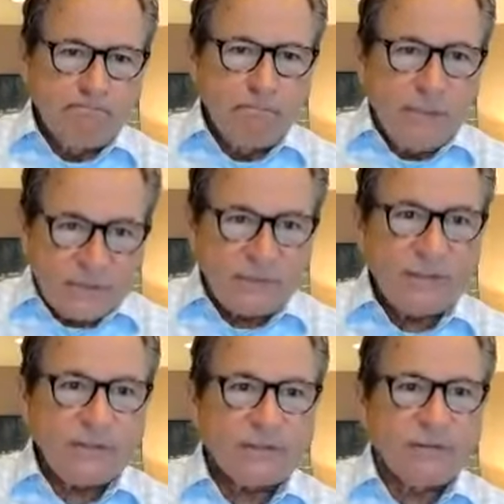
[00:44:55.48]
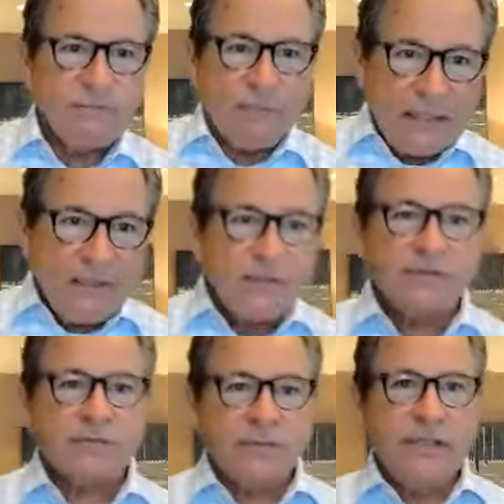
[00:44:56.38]
business
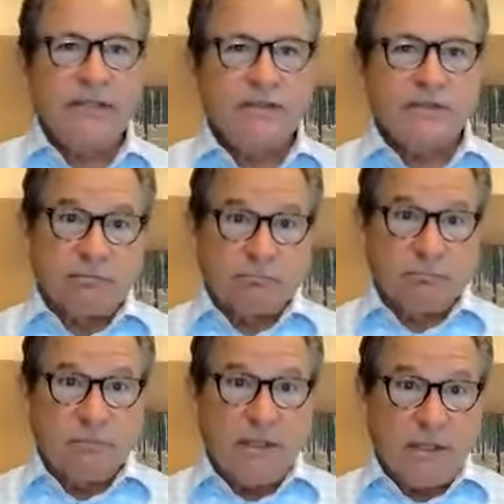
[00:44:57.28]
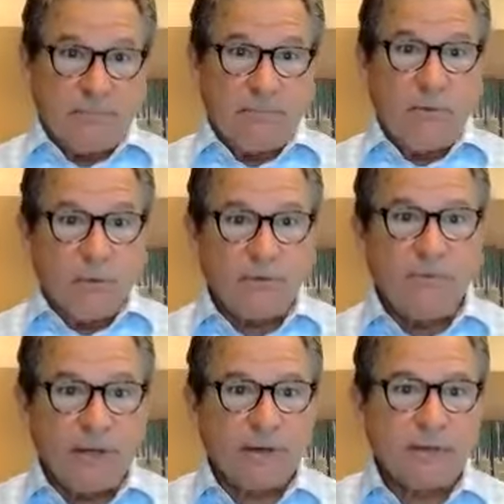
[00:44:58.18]
industries in North
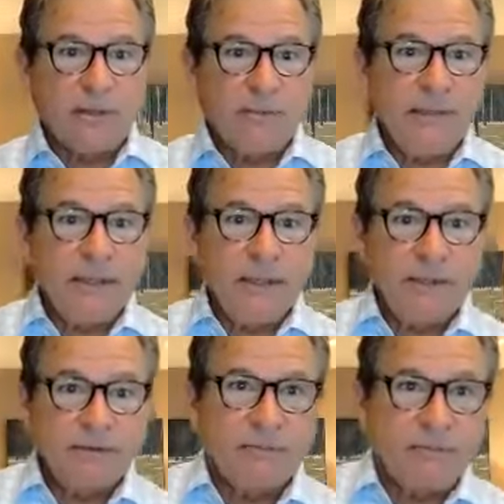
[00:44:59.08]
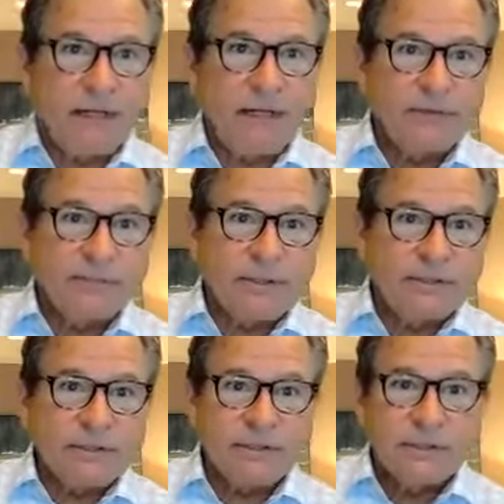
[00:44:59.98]
America to me is the financial
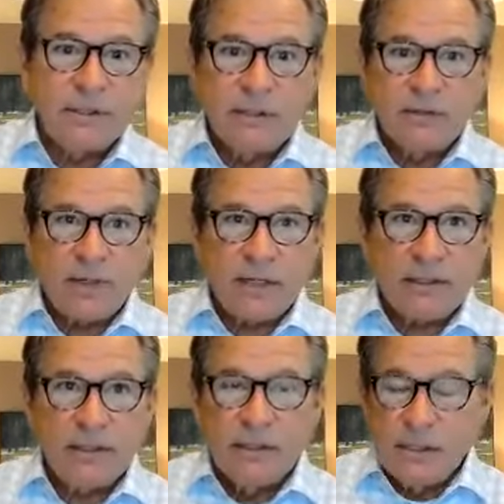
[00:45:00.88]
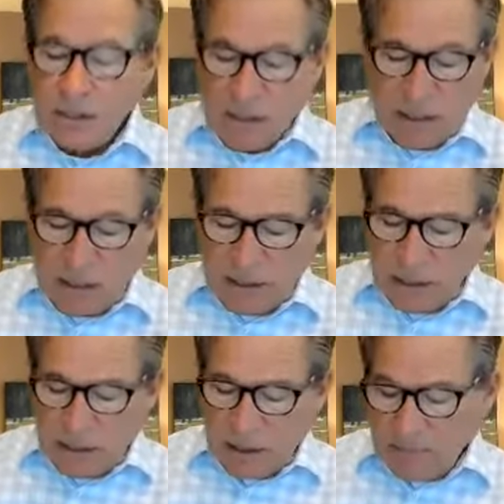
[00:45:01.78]
business, right?
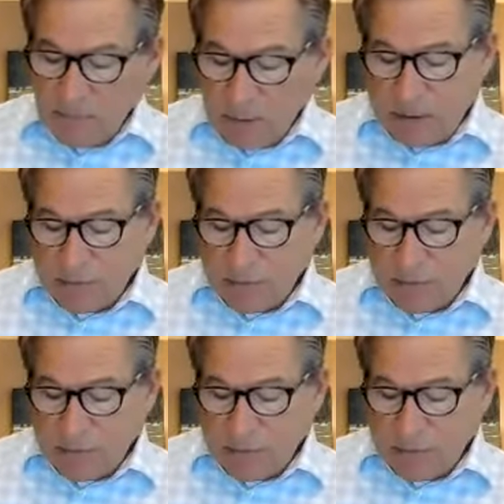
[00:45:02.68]
And